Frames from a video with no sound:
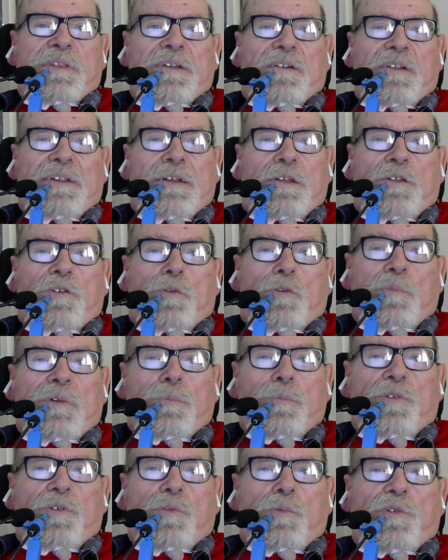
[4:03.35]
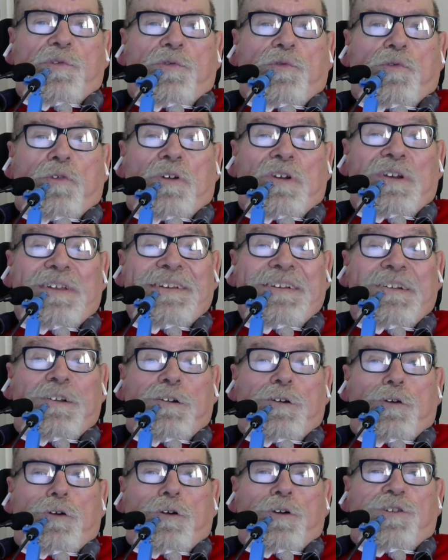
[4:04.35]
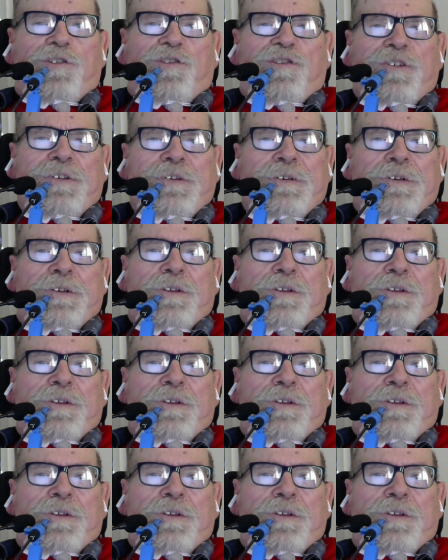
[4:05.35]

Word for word: Our council members were strongly encouraged